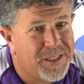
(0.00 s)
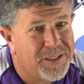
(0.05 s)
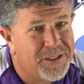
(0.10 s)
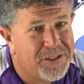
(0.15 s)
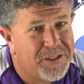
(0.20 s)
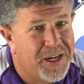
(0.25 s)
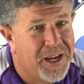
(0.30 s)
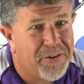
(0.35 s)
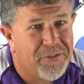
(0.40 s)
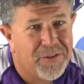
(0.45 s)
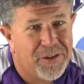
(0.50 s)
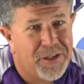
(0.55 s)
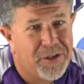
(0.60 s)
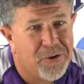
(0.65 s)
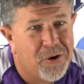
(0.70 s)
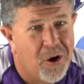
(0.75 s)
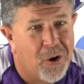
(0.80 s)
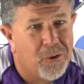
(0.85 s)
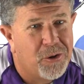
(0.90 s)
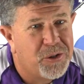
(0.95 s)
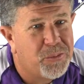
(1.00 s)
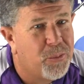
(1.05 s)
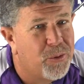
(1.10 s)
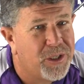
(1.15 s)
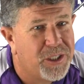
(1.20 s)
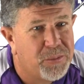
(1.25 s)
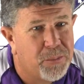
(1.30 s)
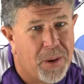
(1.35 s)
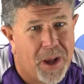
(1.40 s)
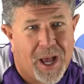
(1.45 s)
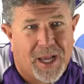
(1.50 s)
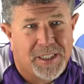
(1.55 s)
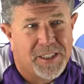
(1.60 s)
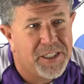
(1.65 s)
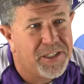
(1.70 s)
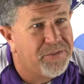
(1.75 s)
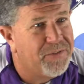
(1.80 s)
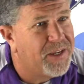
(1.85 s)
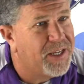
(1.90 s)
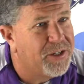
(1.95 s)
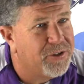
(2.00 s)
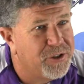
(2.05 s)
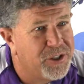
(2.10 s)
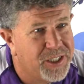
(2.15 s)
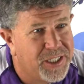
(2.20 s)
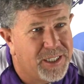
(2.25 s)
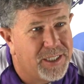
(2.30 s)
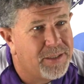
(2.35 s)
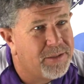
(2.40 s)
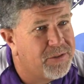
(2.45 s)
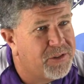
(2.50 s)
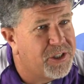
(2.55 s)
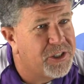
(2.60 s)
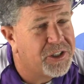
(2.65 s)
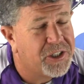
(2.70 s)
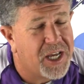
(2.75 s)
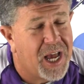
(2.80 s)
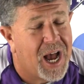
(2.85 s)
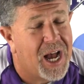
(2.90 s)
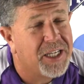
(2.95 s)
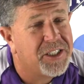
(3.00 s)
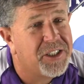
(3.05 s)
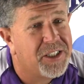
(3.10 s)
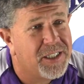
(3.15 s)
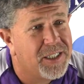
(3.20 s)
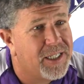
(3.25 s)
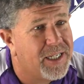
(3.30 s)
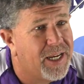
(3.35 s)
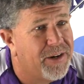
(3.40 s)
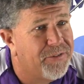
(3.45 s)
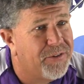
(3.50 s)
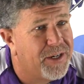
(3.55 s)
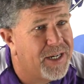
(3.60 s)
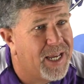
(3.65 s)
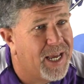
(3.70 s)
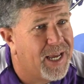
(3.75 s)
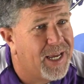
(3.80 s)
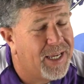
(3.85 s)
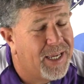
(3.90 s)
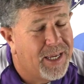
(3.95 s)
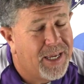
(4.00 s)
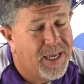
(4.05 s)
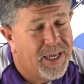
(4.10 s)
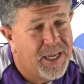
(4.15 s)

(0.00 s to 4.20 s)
is never, always brings positive energy just constantly every day.